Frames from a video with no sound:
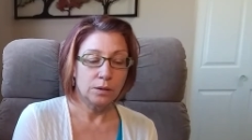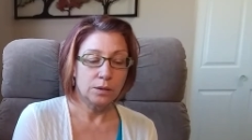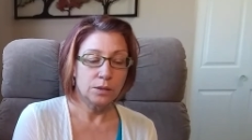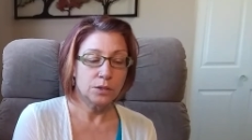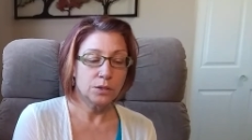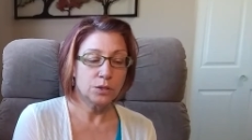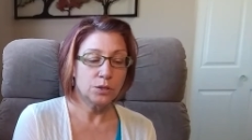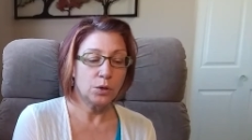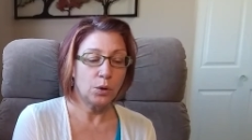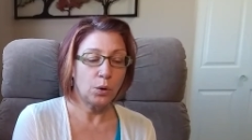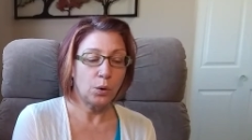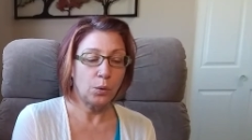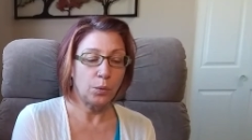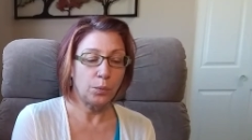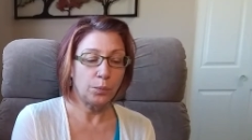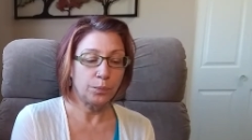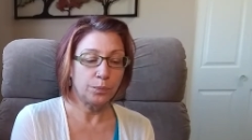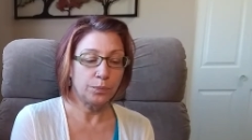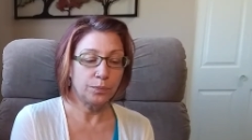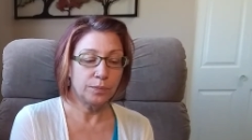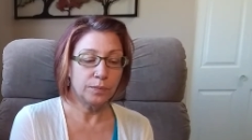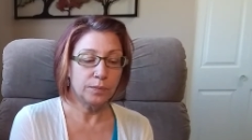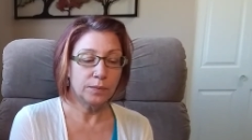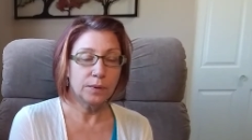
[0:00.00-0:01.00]
So,
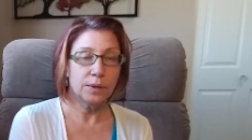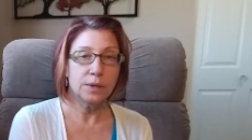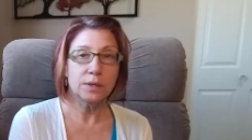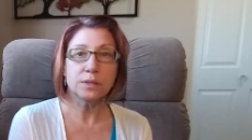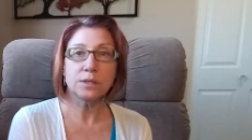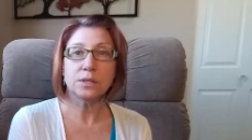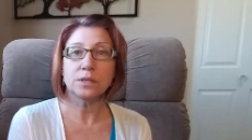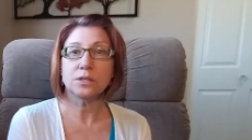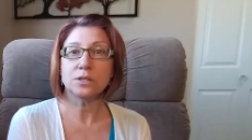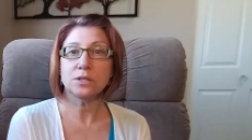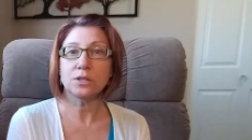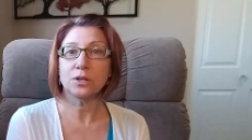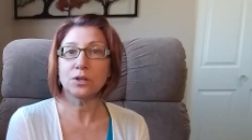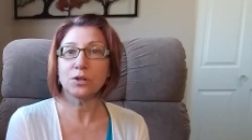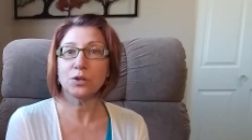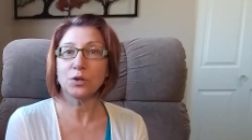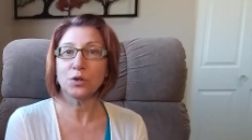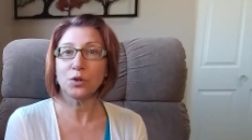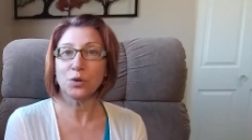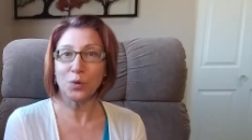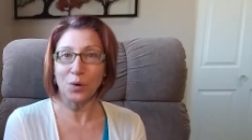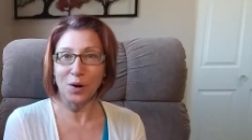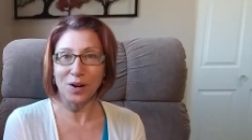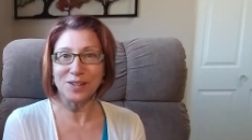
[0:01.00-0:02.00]
this is
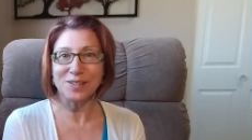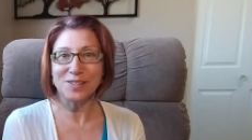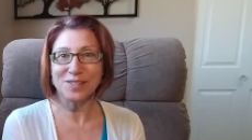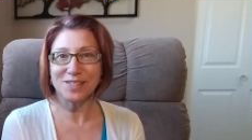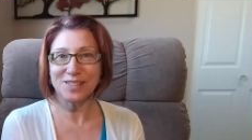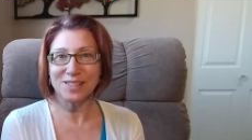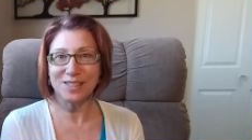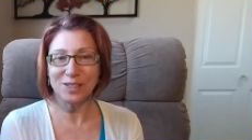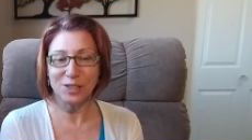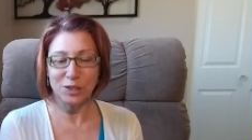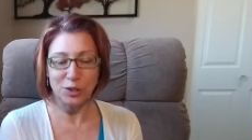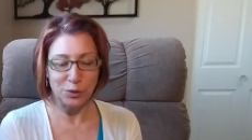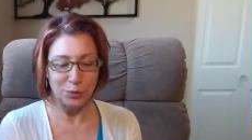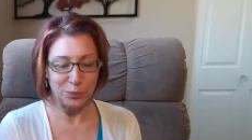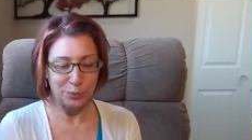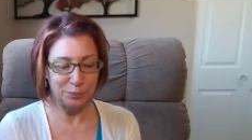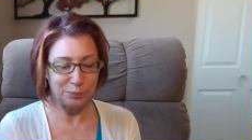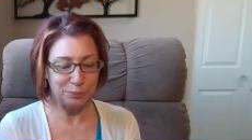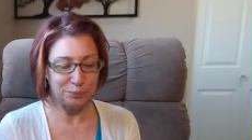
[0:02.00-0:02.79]
Christ in you.